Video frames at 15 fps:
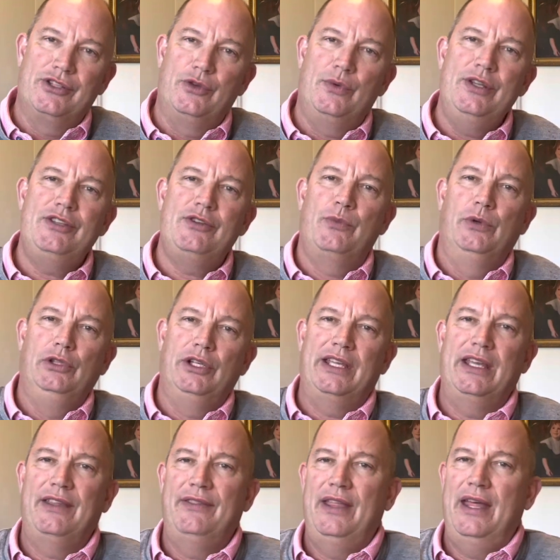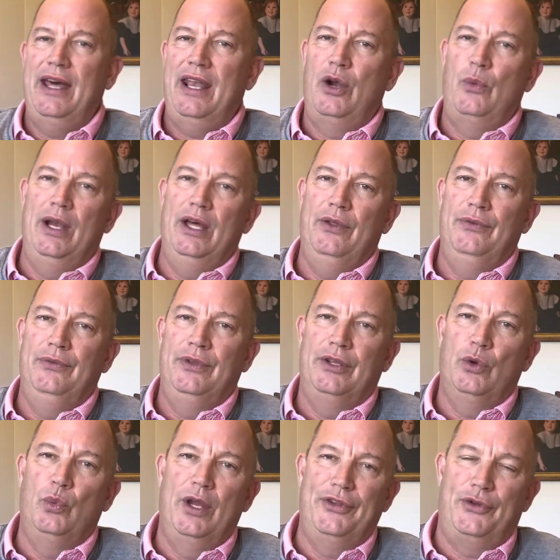And the reason we're looking at that around
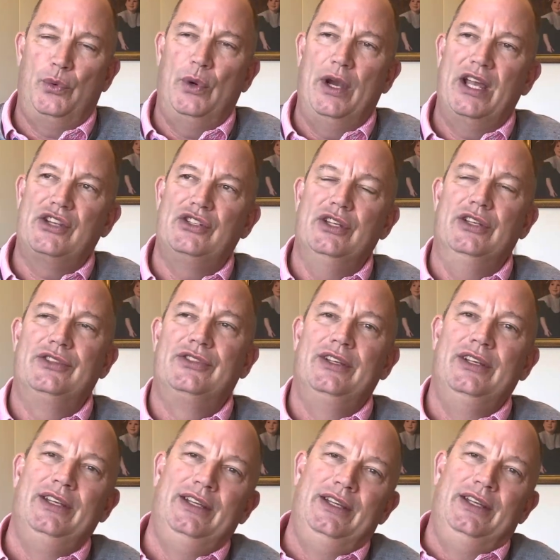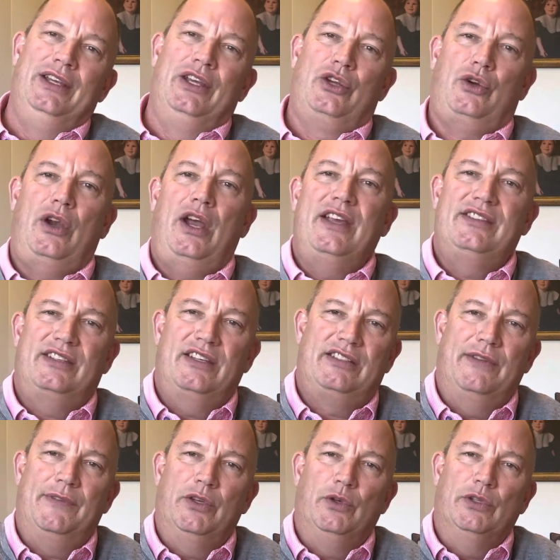resurrection is Christ says
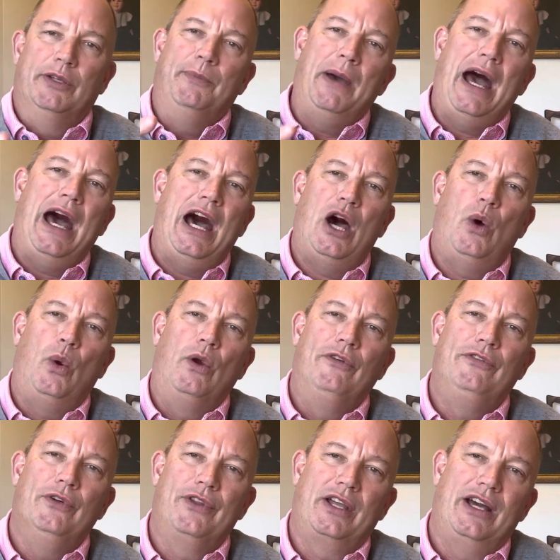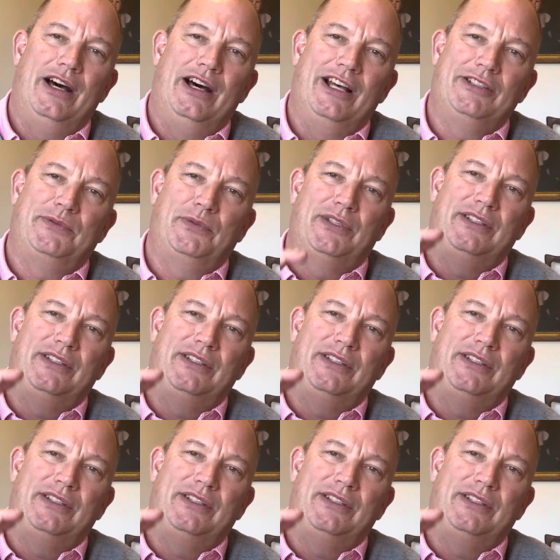something really powerful in the Gospels.